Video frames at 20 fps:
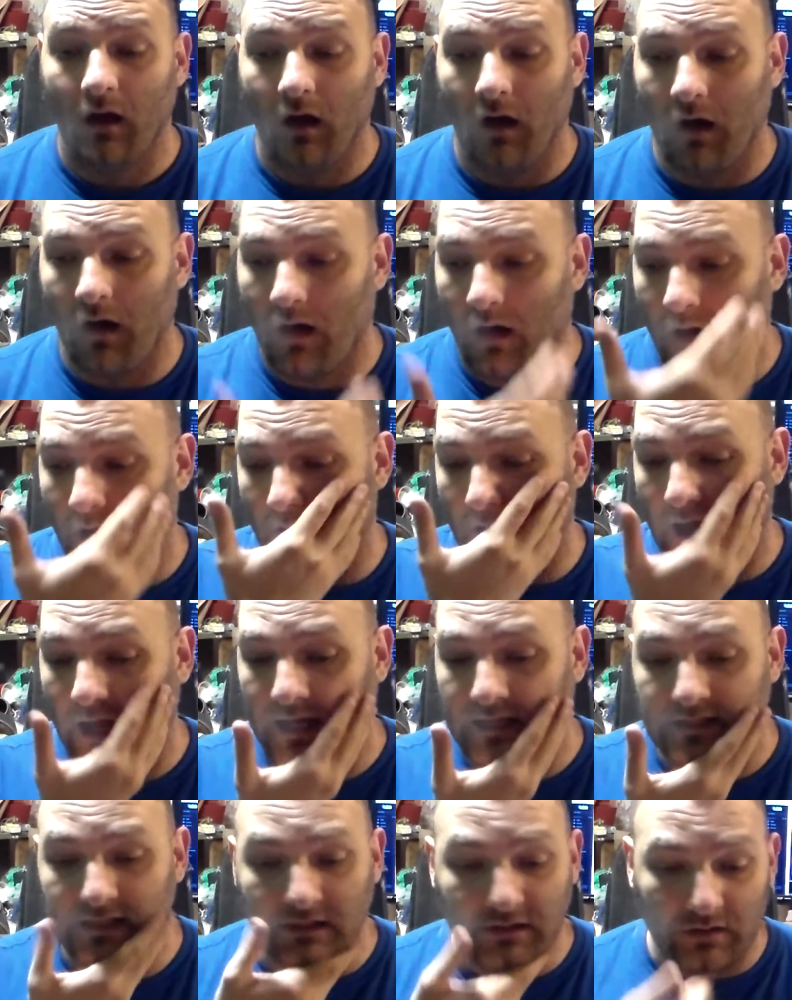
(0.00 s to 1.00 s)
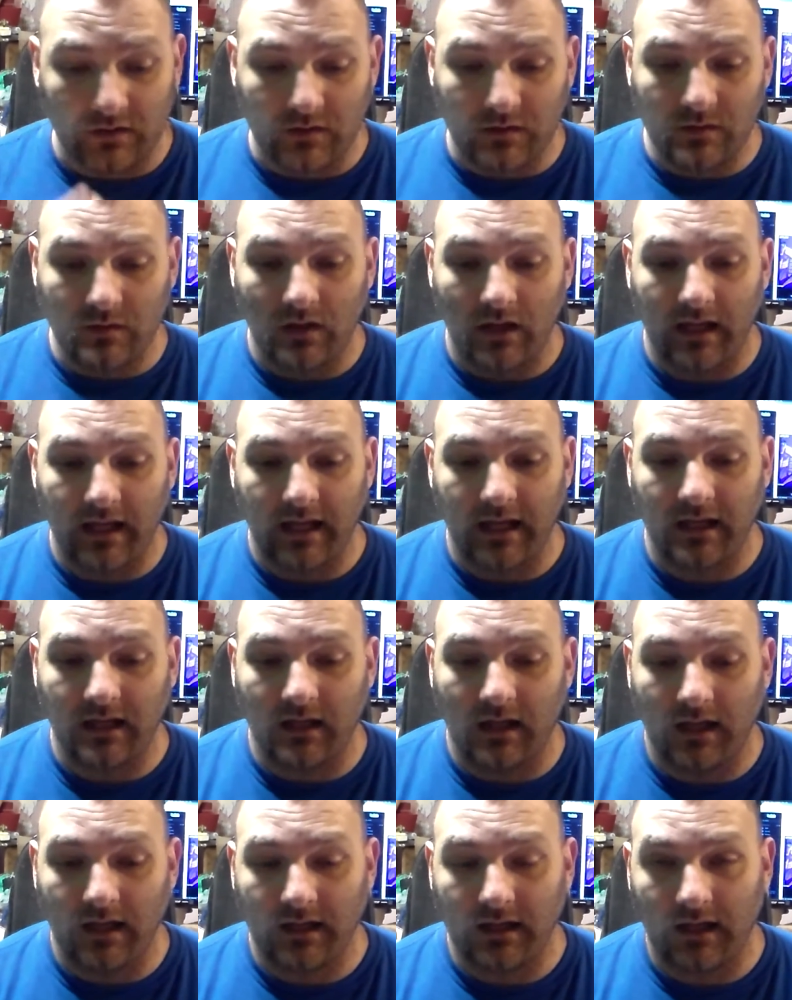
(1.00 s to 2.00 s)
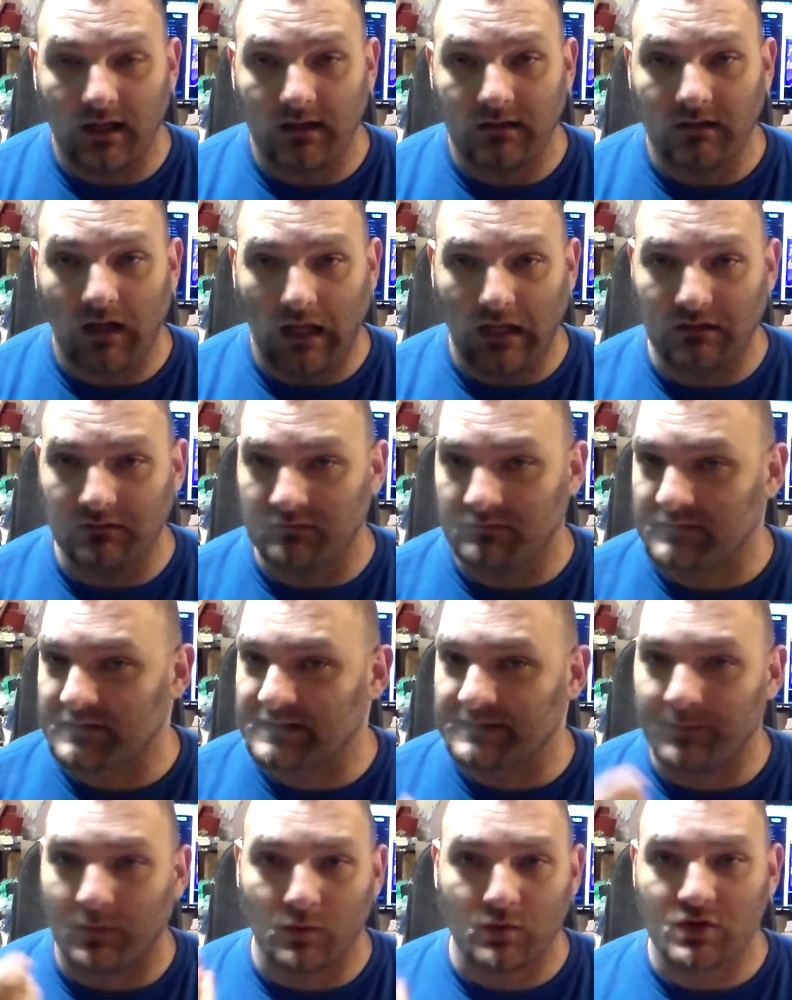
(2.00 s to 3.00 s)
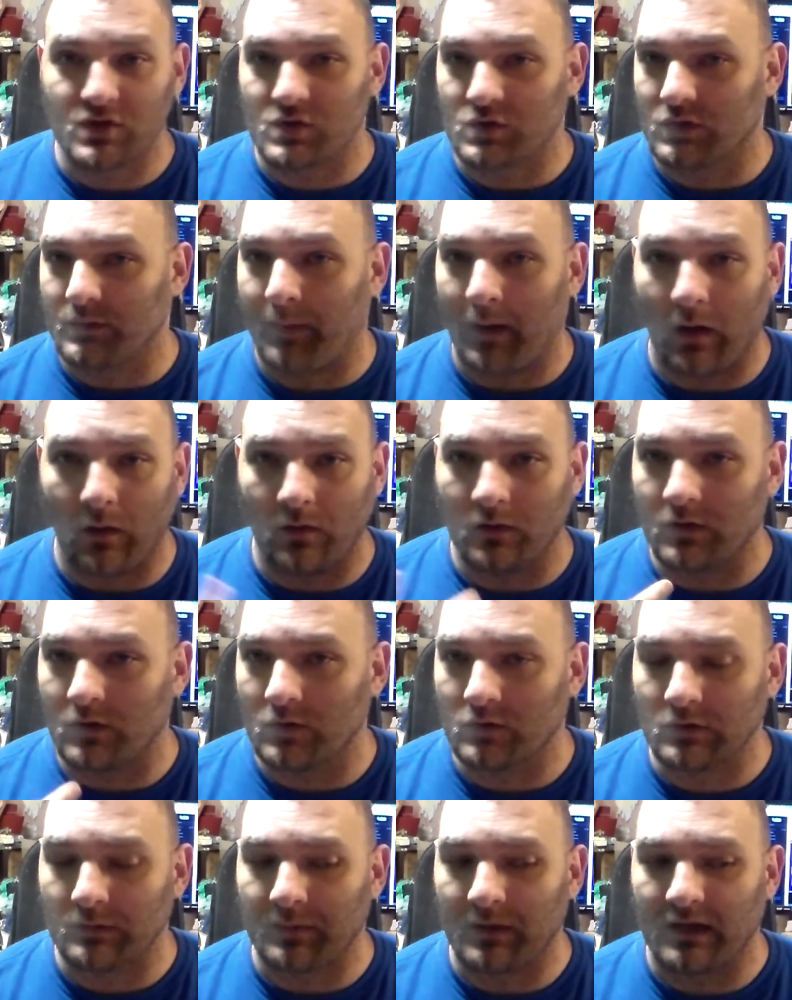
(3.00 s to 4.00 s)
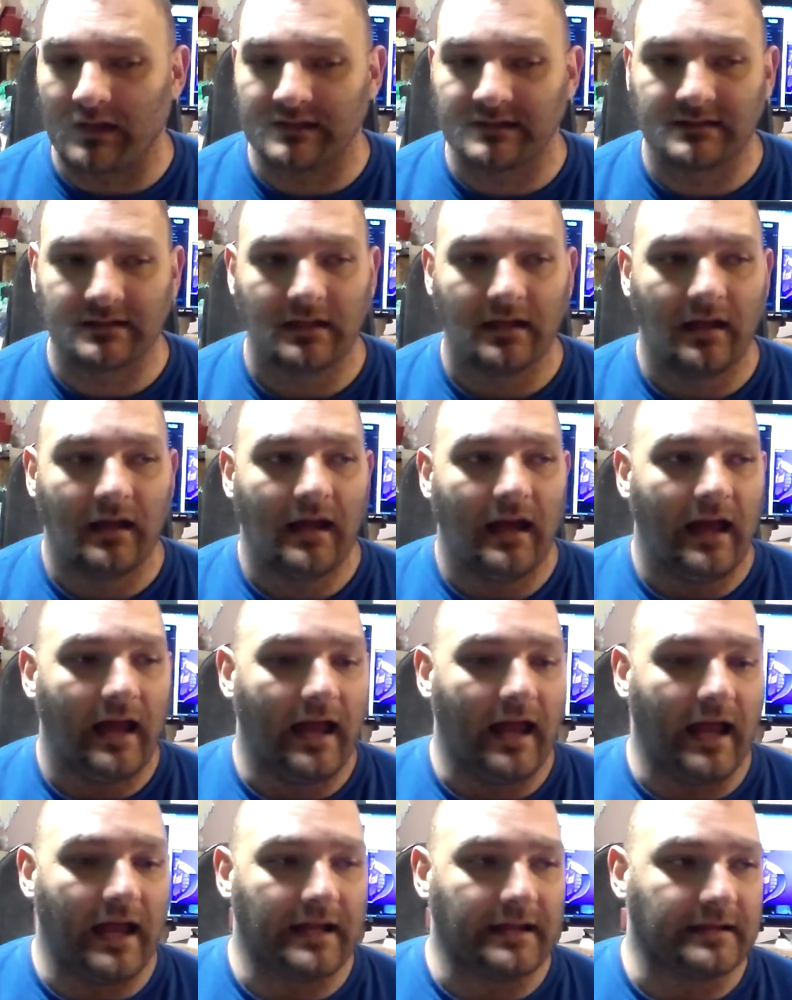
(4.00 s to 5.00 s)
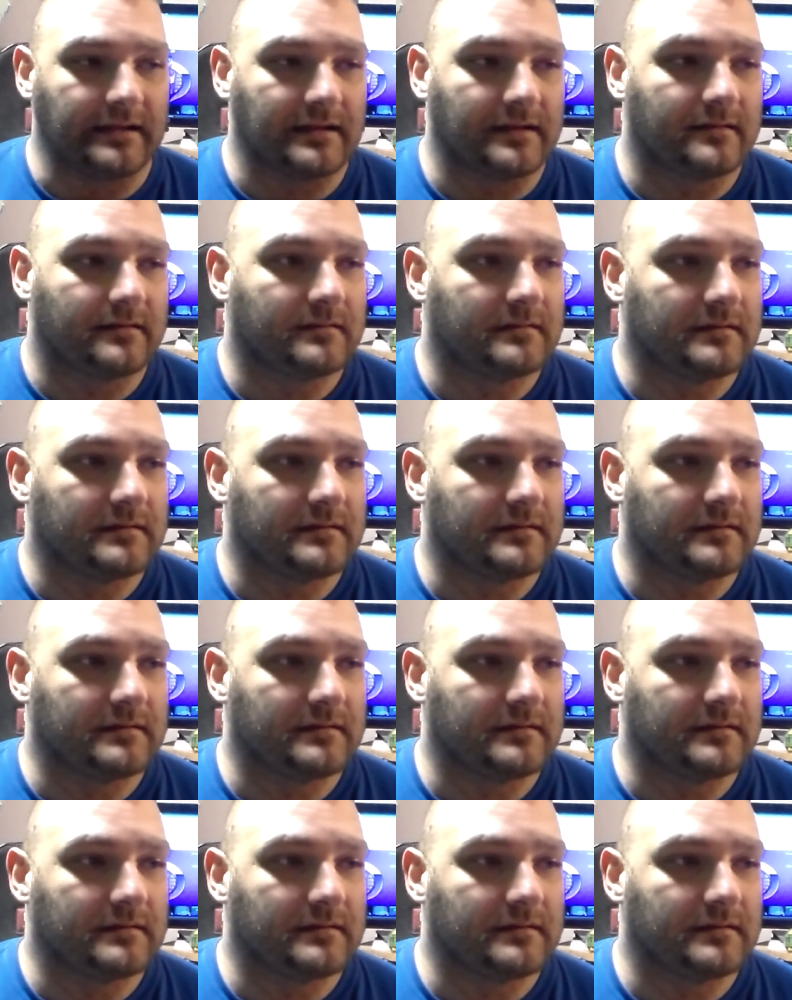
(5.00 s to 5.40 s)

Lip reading: I did do a small straw poll on Google+, and